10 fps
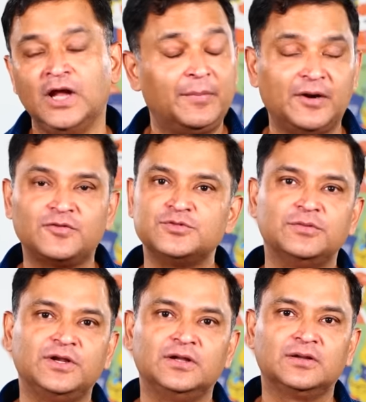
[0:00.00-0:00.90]
Apart from
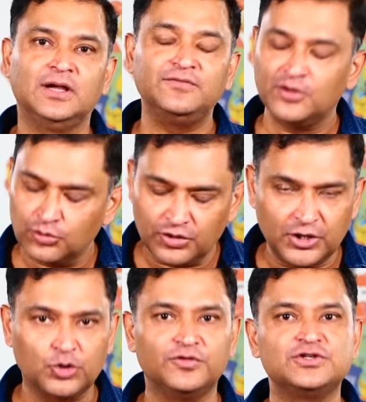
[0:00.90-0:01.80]
Germany. And we are going to
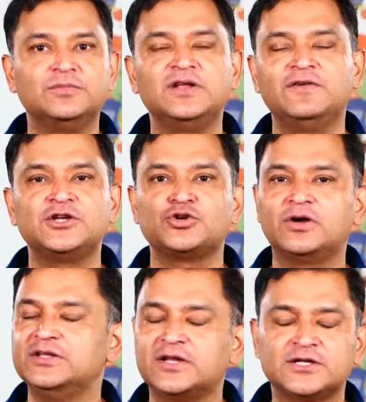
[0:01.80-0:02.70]
take over Germany very
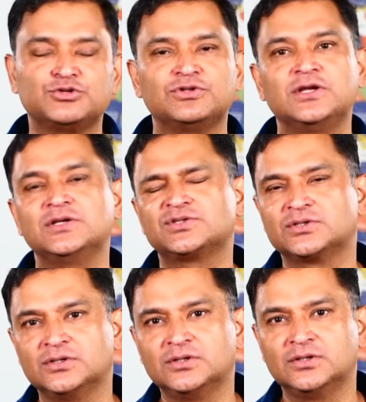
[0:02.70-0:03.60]
shortly in the next 2-3 years.